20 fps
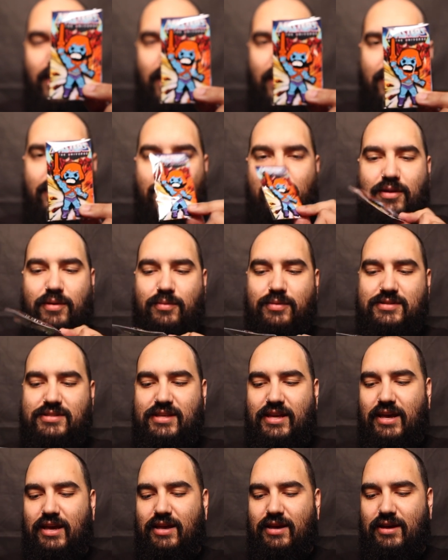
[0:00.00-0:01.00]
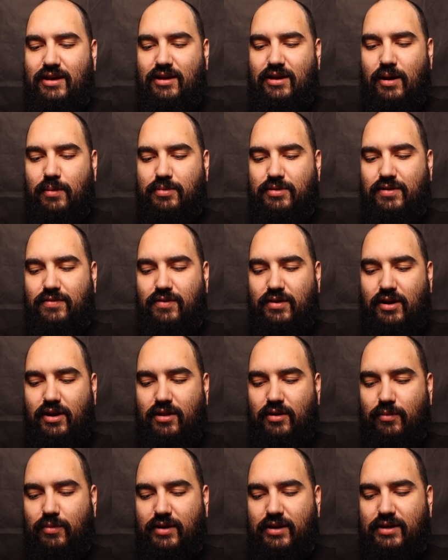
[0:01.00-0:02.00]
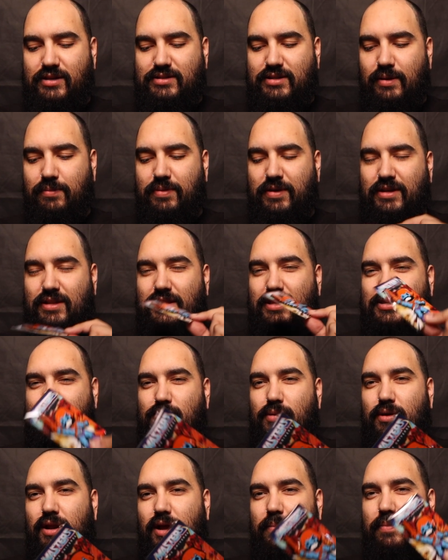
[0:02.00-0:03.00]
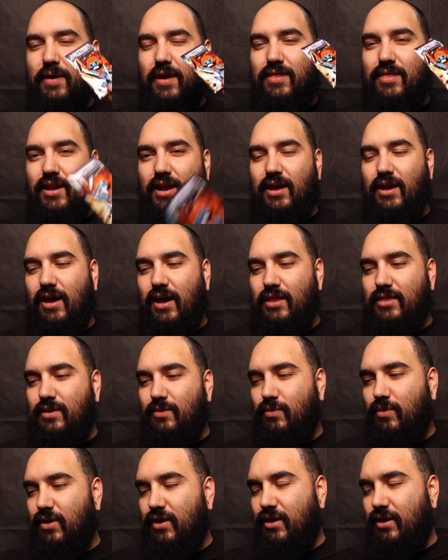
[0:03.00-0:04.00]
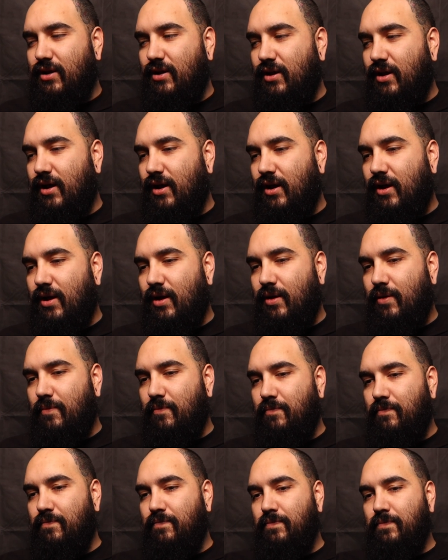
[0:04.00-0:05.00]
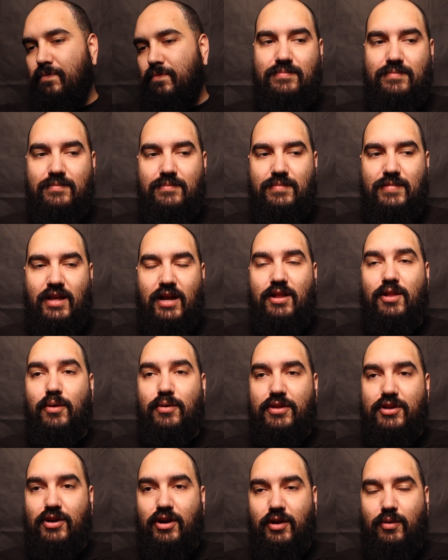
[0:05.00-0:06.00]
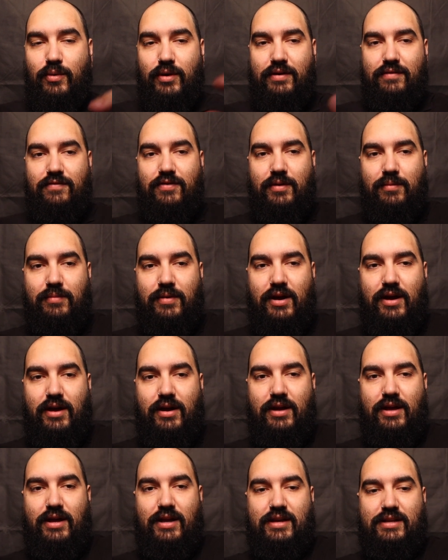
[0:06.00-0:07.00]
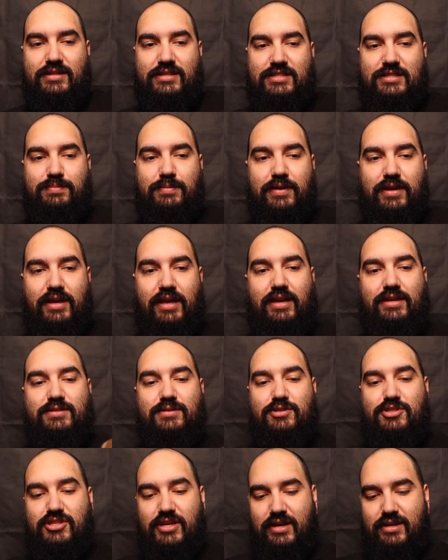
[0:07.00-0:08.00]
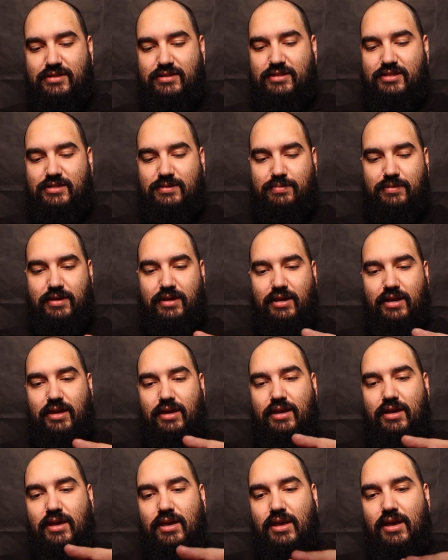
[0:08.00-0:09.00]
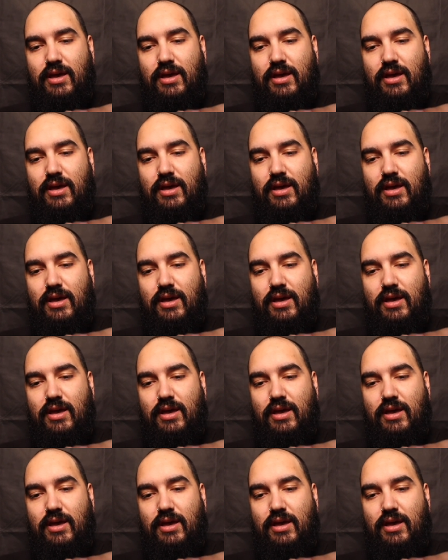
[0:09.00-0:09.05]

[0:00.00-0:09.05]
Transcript: I know there was like a couple different colorways. I picked this one up, and then I got the one. Um, glow in the dark one from uh, Display Geek. So shout out to Display Geek.